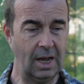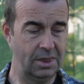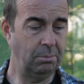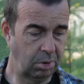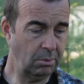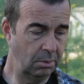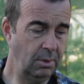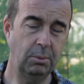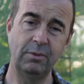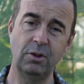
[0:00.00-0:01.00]
The problem
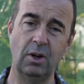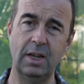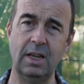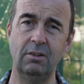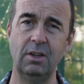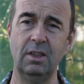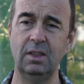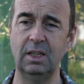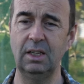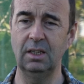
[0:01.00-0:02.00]
that we've got here in
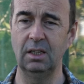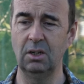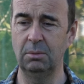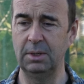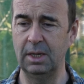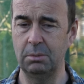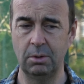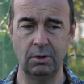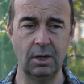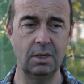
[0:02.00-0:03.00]
the allotment
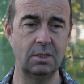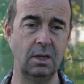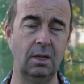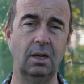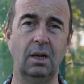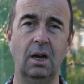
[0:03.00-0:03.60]
apiary is that